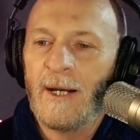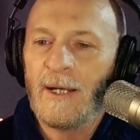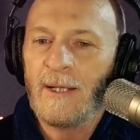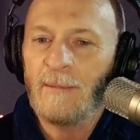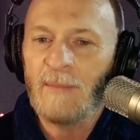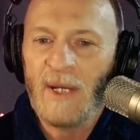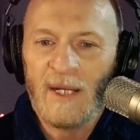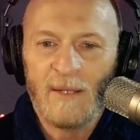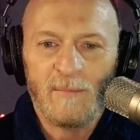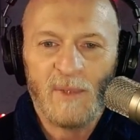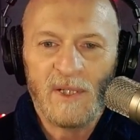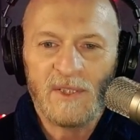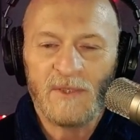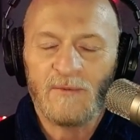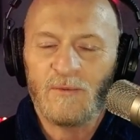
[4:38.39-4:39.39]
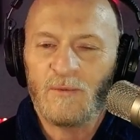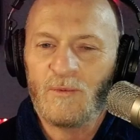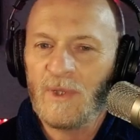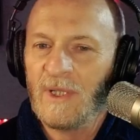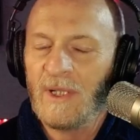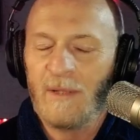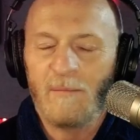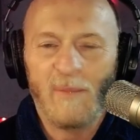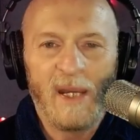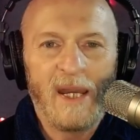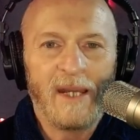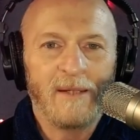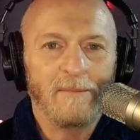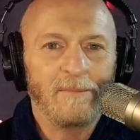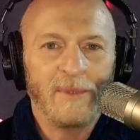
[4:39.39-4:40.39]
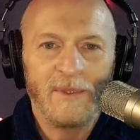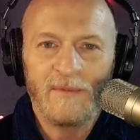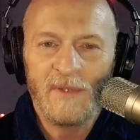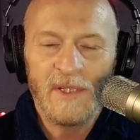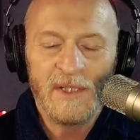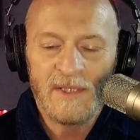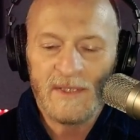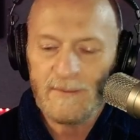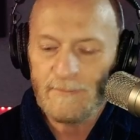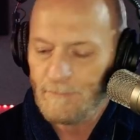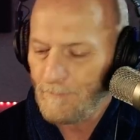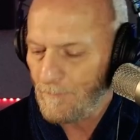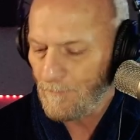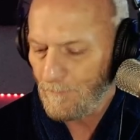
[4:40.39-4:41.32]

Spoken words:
He made a bunch of really bad movies.